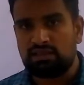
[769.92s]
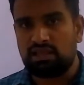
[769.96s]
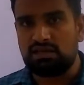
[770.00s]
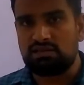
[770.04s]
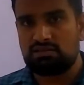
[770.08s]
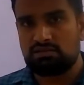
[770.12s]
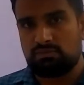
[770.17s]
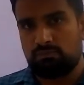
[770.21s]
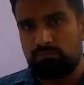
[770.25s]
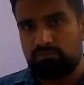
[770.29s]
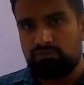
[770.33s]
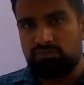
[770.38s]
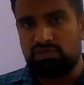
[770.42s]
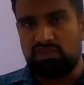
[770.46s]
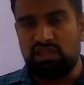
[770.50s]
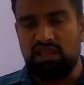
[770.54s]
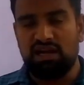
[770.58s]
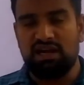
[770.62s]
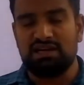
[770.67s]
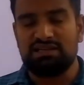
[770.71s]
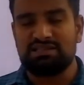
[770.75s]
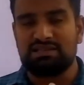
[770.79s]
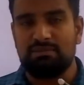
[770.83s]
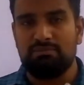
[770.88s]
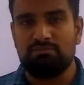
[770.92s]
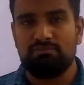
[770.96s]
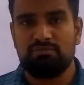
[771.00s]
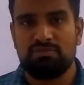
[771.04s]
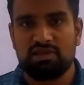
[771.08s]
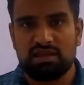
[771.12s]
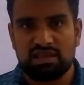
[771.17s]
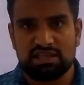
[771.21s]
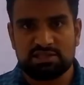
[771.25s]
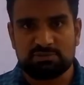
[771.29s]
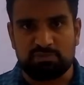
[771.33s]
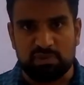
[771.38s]
that there are
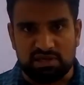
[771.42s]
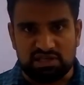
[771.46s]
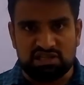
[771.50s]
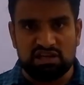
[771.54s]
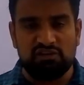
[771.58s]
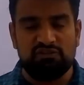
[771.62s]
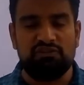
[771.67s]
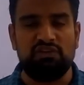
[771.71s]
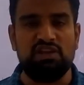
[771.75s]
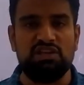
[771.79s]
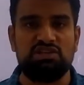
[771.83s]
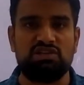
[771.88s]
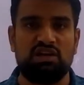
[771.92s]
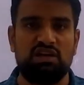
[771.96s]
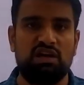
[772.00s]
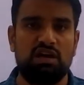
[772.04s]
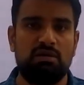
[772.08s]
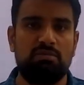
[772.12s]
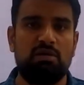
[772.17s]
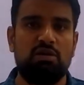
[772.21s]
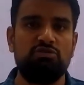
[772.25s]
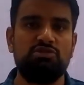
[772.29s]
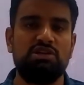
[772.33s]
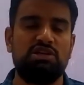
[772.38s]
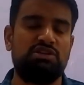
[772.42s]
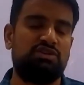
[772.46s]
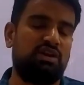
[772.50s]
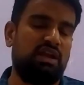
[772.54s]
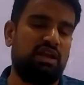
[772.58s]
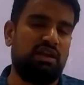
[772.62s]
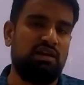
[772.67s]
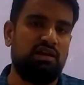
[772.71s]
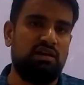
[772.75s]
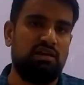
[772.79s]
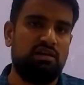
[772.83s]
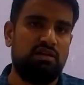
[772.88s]
some special feature about a
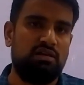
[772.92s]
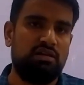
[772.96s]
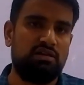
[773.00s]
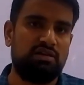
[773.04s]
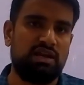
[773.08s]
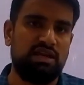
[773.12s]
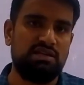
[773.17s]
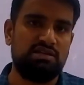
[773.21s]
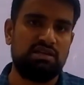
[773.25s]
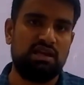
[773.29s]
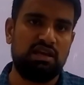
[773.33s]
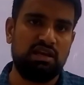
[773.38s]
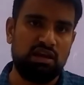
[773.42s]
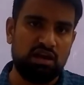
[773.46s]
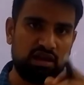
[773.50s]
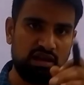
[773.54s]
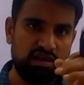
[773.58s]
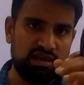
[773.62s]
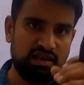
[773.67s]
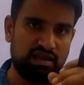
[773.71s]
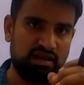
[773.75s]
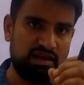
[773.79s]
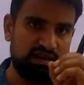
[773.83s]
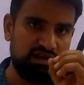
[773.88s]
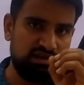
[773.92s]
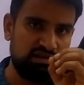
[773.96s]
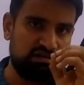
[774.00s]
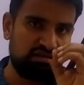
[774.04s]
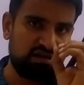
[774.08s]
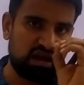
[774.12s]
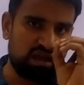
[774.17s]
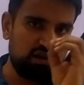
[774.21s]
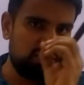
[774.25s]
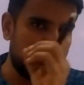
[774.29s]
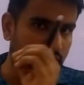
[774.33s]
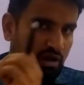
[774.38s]
triangle, alright? And
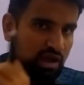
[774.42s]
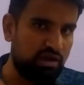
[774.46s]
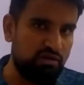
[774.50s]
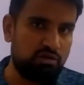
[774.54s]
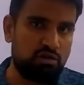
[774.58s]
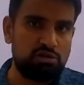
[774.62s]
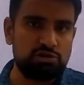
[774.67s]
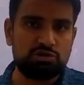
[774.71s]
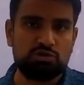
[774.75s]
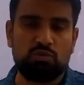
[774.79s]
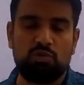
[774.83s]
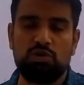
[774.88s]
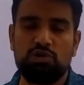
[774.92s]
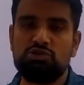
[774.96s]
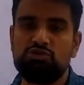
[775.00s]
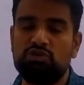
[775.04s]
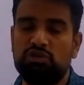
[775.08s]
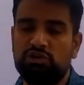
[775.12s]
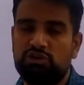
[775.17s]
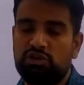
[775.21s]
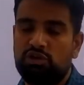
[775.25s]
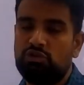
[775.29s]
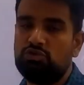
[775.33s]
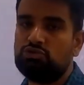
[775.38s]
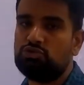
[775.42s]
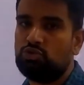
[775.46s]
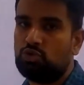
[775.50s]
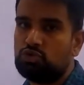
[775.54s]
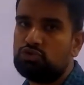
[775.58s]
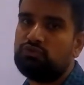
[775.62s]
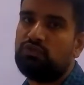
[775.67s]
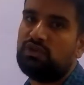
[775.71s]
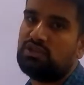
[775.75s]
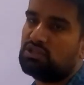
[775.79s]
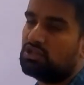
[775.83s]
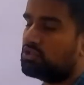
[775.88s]
I also want to introduce
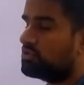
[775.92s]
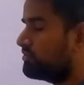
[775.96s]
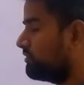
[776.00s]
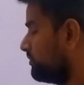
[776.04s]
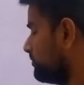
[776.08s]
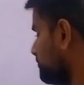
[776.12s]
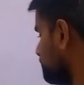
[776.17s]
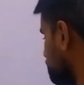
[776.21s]
those features to